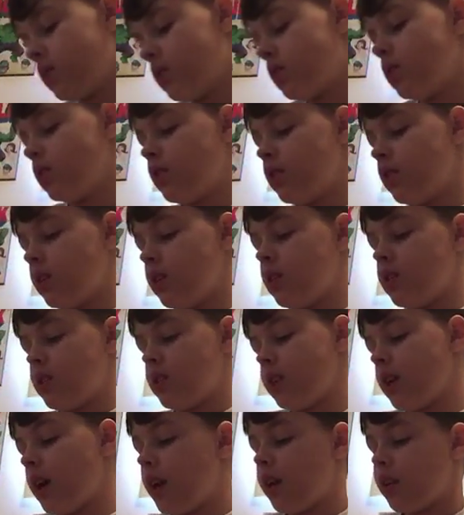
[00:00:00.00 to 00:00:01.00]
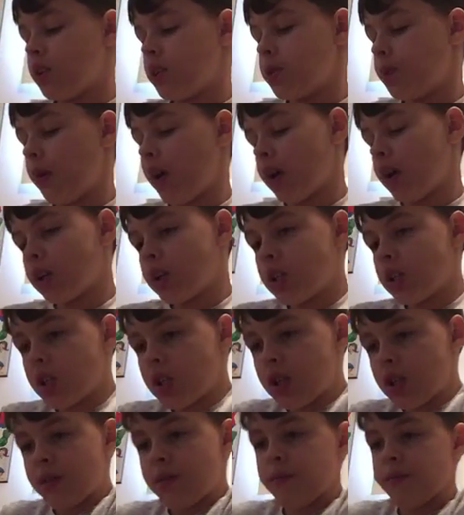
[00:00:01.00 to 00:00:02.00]
the inside of this
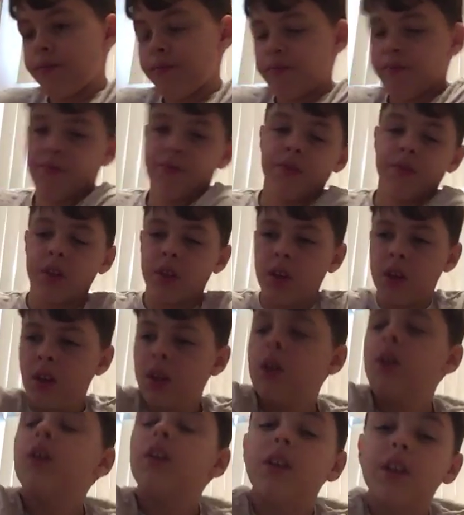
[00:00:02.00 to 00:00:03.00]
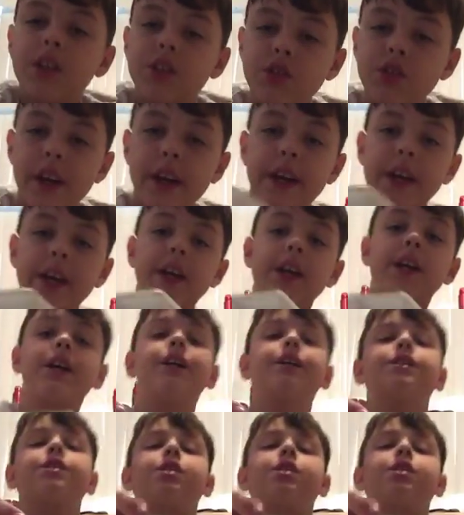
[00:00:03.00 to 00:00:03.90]
box. This right here is